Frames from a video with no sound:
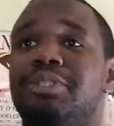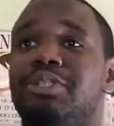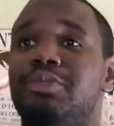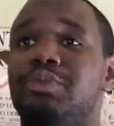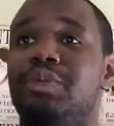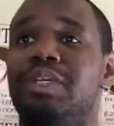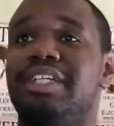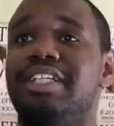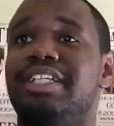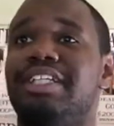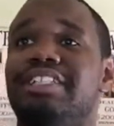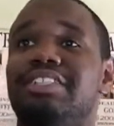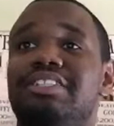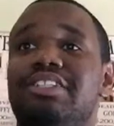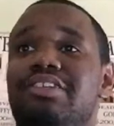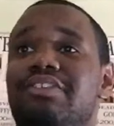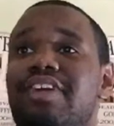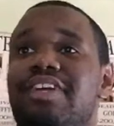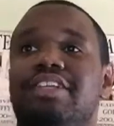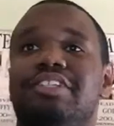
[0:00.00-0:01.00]
It is
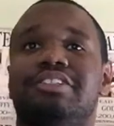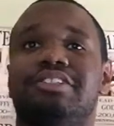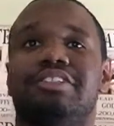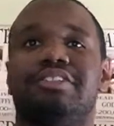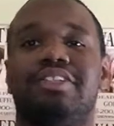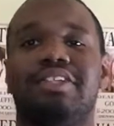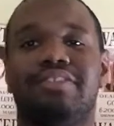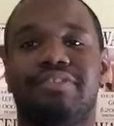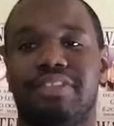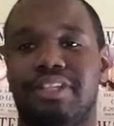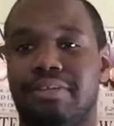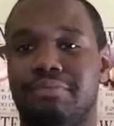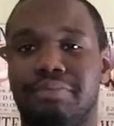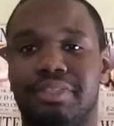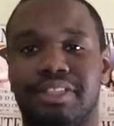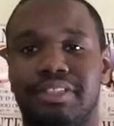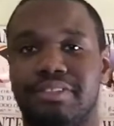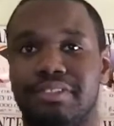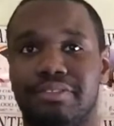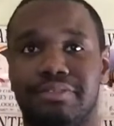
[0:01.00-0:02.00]
the greatest show ever. I
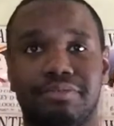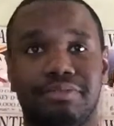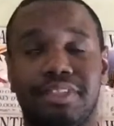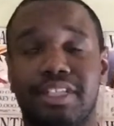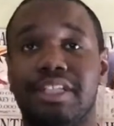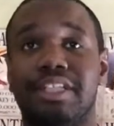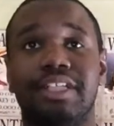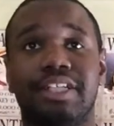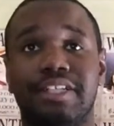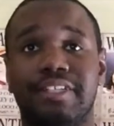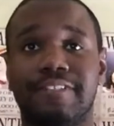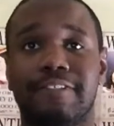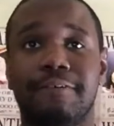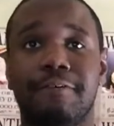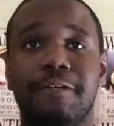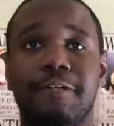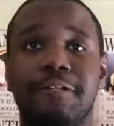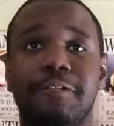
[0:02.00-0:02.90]
mean, it is.